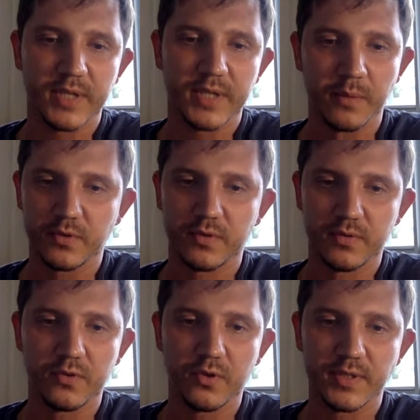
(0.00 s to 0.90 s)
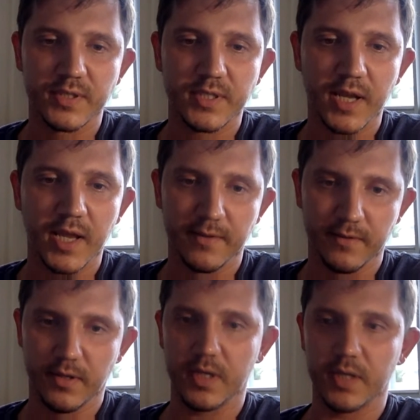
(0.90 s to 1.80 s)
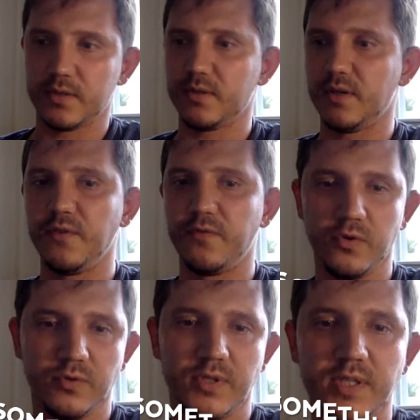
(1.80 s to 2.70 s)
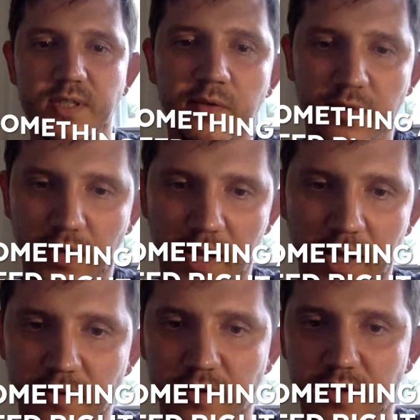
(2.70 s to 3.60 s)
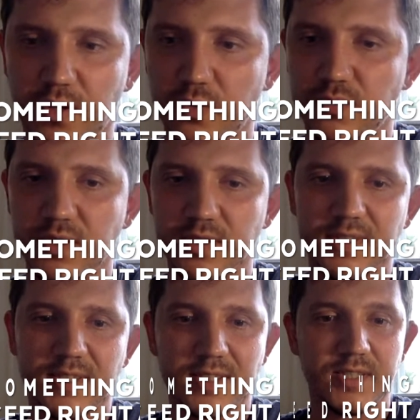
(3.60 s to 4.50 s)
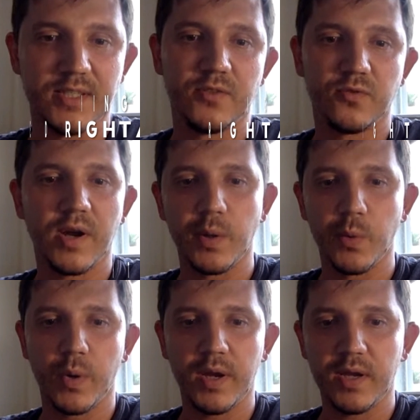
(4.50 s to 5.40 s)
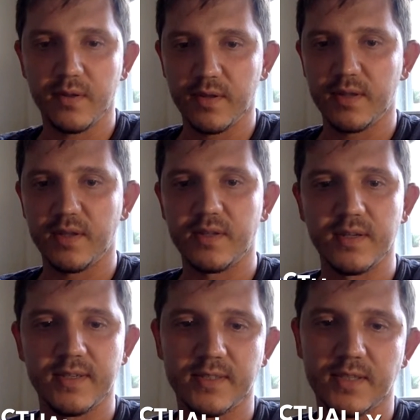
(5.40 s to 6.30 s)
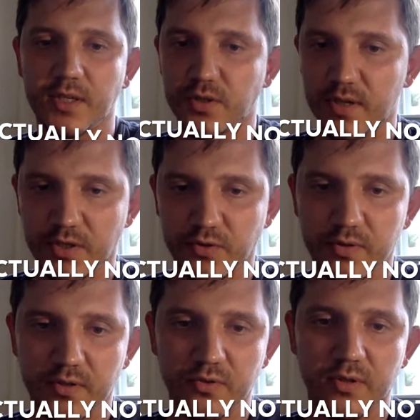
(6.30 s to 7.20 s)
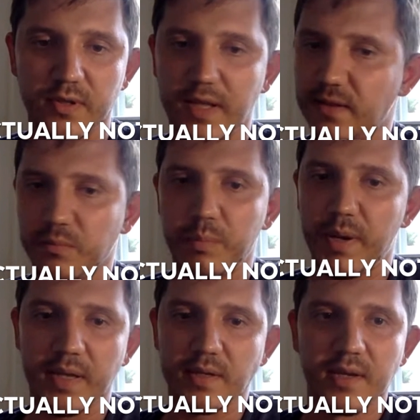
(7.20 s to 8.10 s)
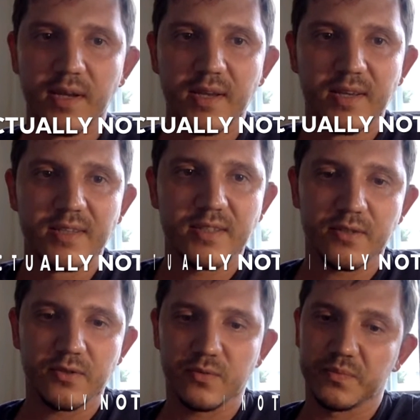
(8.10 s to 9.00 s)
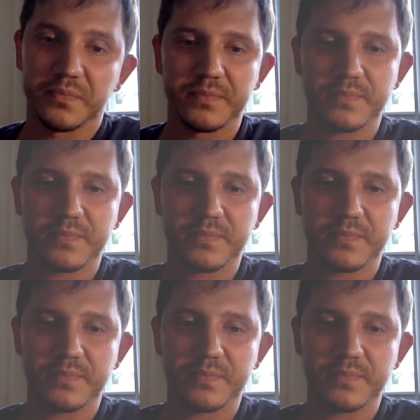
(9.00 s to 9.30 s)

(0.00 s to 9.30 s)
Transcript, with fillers: time to understand that if you did something and you did not succeed right away, and it is actually not that bad. So